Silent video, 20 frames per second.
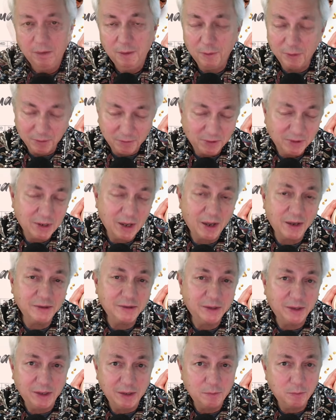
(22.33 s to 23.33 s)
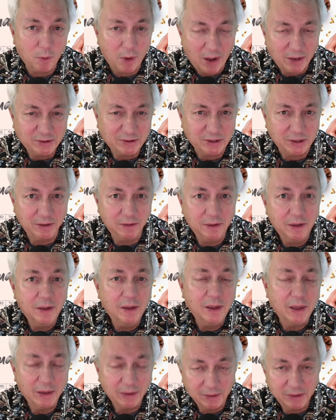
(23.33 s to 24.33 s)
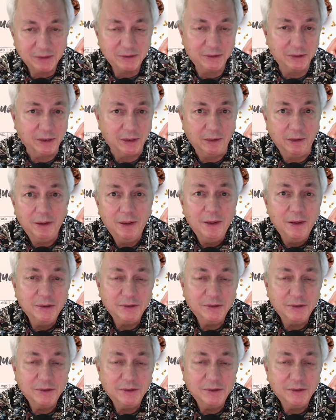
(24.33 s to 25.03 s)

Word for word: Well, if it does, keep watching and listening.